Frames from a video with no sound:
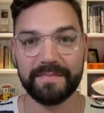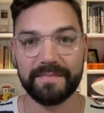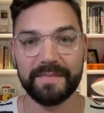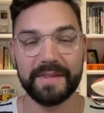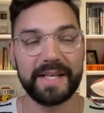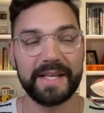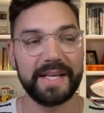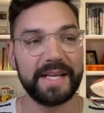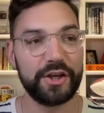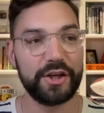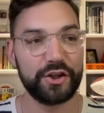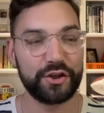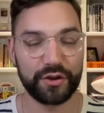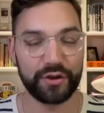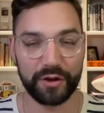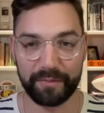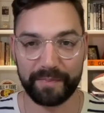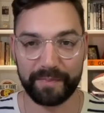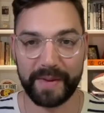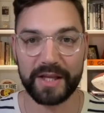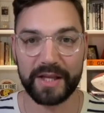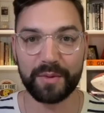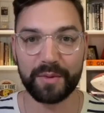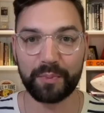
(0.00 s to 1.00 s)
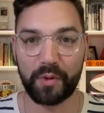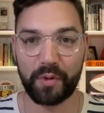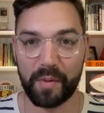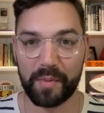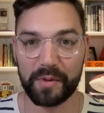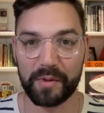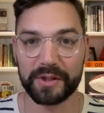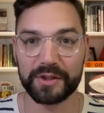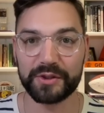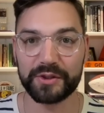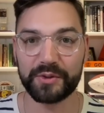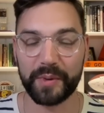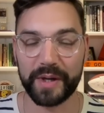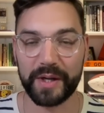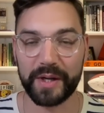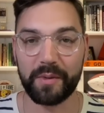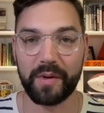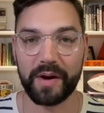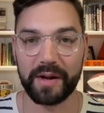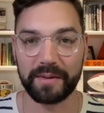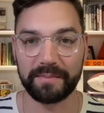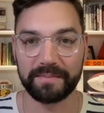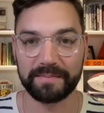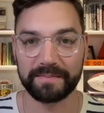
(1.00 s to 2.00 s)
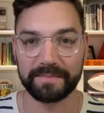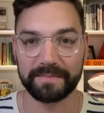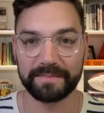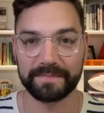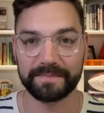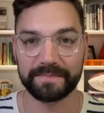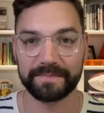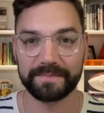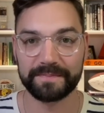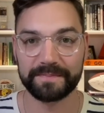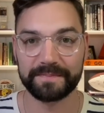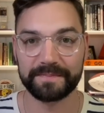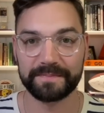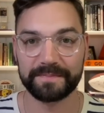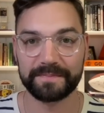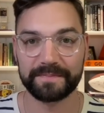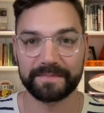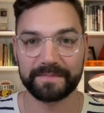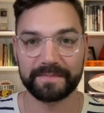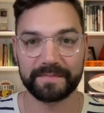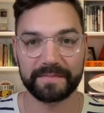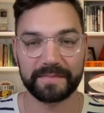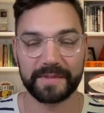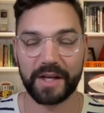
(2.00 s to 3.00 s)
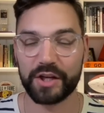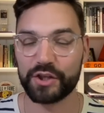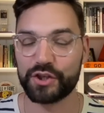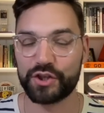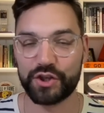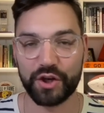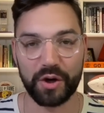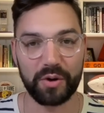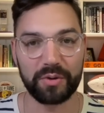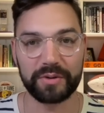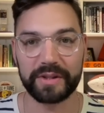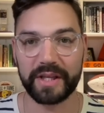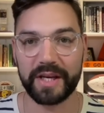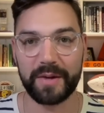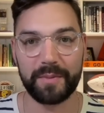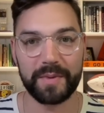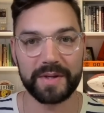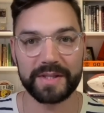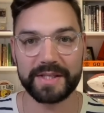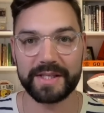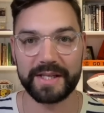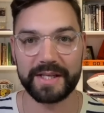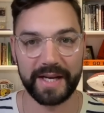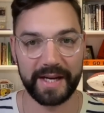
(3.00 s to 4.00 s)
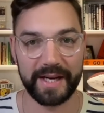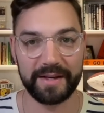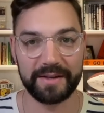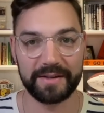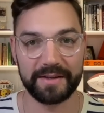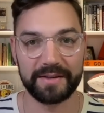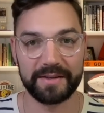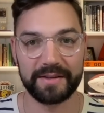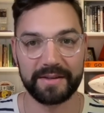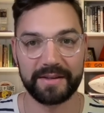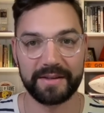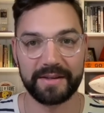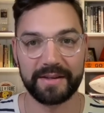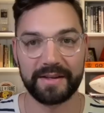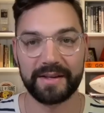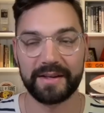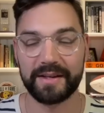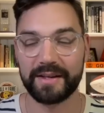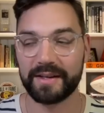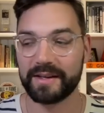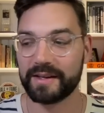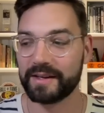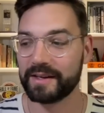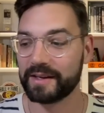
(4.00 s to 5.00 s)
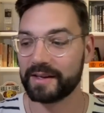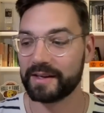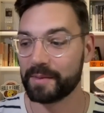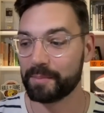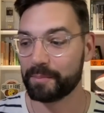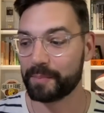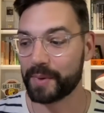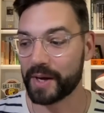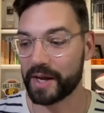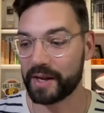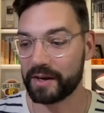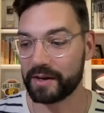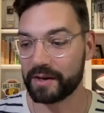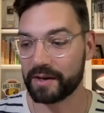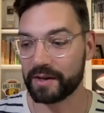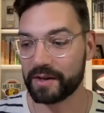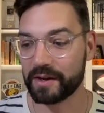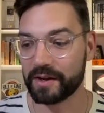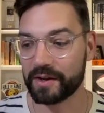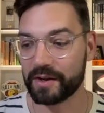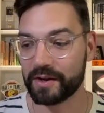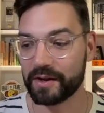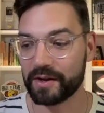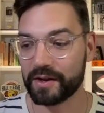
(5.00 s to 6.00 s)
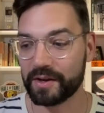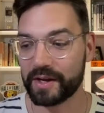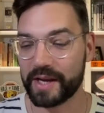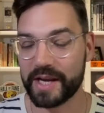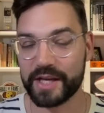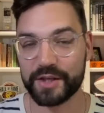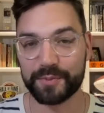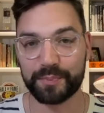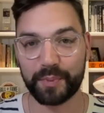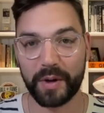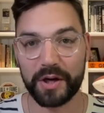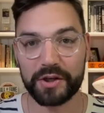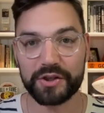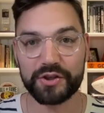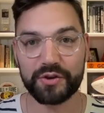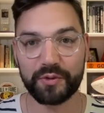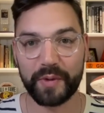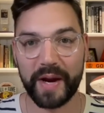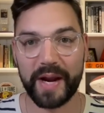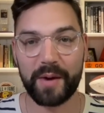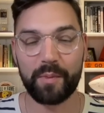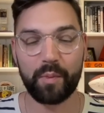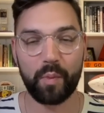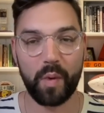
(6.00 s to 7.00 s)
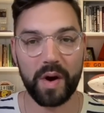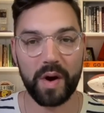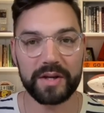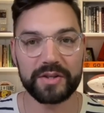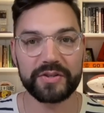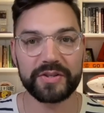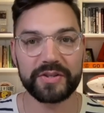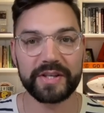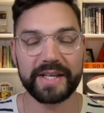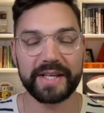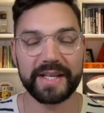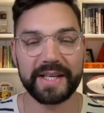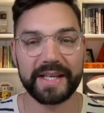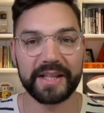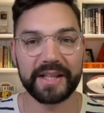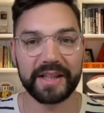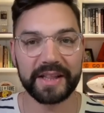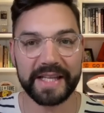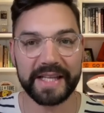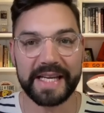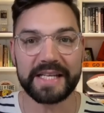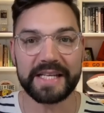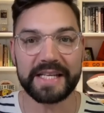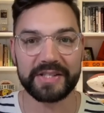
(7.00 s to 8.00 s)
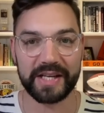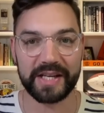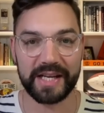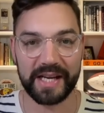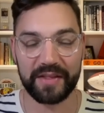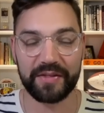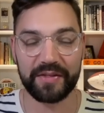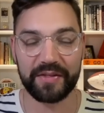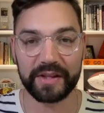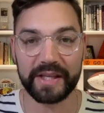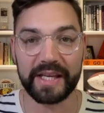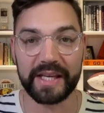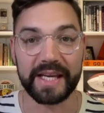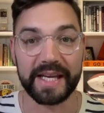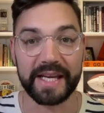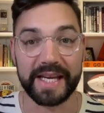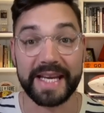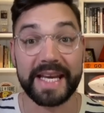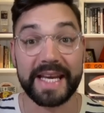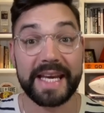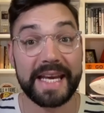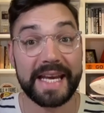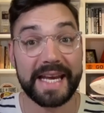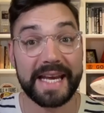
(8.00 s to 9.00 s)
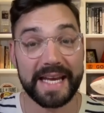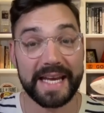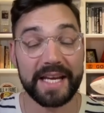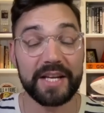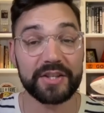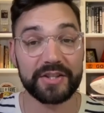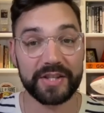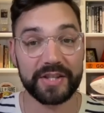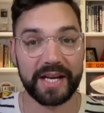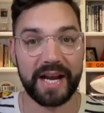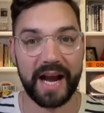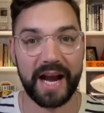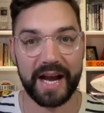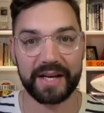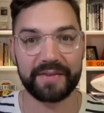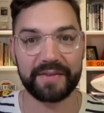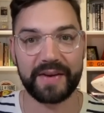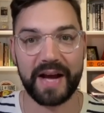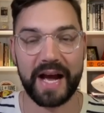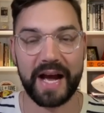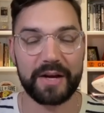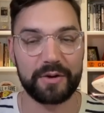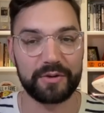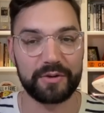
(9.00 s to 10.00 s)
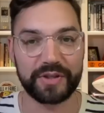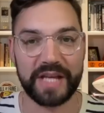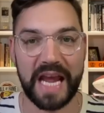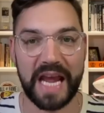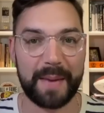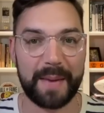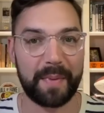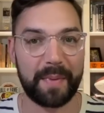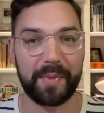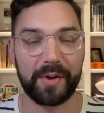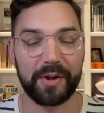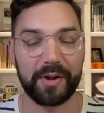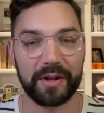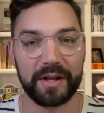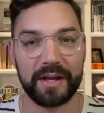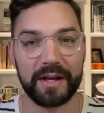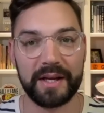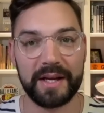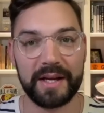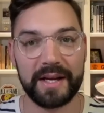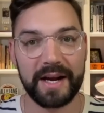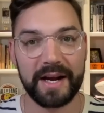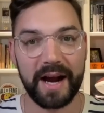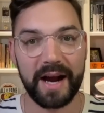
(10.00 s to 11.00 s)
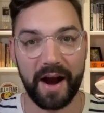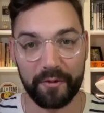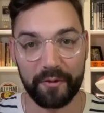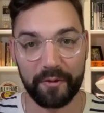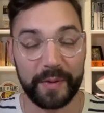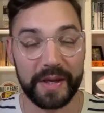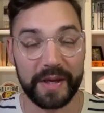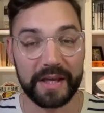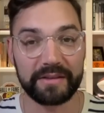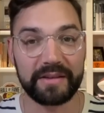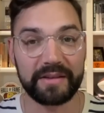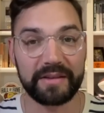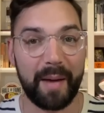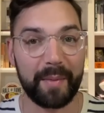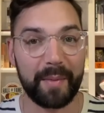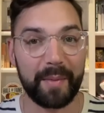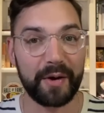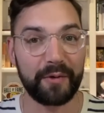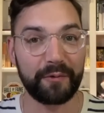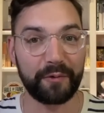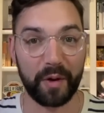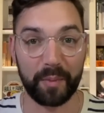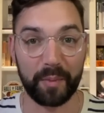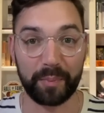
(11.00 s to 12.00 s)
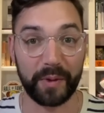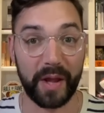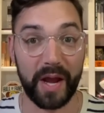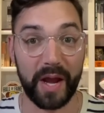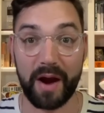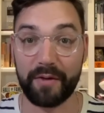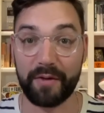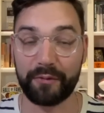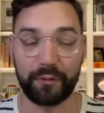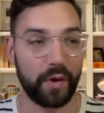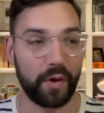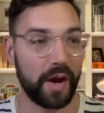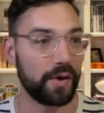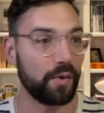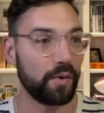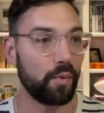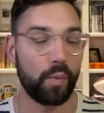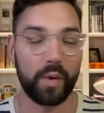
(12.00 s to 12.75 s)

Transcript: He should have made the Pro Bowl in 21. A joke that he wasn't in it. But his pressure rate was elite in the league. He is the kind of guy who's capable of being dominant for a playoff run.